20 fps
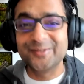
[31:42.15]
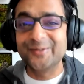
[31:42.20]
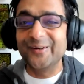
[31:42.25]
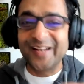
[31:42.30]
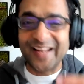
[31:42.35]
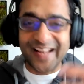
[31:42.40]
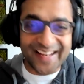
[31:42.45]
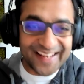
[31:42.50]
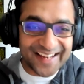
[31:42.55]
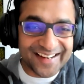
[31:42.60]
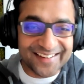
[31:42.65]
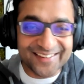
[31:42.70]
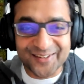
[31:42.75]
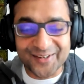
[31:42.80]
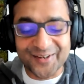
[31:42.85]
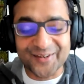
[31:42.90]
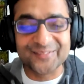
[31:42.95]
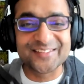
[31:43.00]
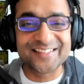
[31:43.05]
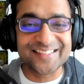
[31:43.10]
You and I had a
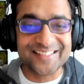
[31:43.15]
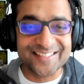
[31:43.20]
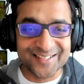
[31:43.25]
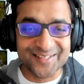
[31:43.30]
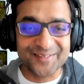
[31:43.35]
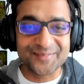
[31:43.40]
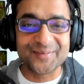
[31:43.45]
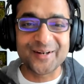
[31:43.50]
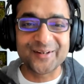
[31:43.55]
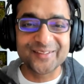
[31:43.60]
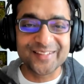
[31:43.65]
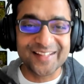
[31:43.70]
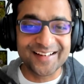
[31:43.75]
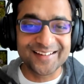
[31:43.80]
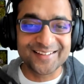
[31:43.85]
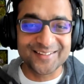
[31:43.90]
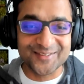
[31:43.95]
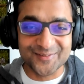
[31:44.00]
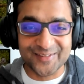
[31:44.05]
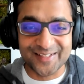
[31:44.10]
conversation about
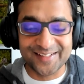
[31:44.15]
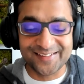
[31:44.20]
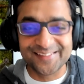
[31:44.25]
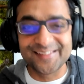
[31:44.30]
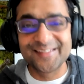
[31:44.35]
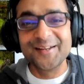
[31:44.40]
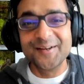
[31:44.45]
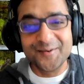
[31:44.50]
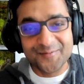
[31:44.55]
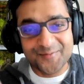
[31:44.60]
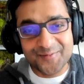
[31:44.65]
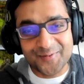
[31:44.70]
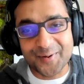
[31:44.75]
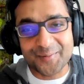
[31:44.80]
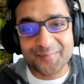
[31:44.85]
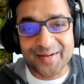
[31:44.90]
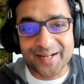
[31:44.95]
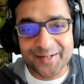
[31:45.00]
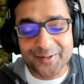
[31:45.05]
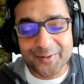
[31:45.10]
that as well
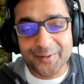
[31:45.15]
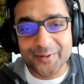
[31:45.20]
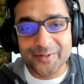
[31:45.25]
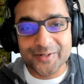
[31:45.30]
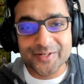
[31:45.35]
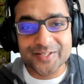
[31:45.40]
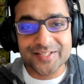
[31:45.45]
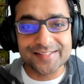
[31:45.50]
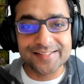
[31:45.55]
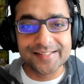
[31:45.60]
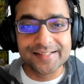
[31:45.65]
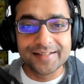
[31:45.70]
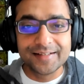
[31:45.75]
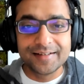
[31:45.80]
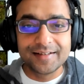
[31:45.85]
for my course,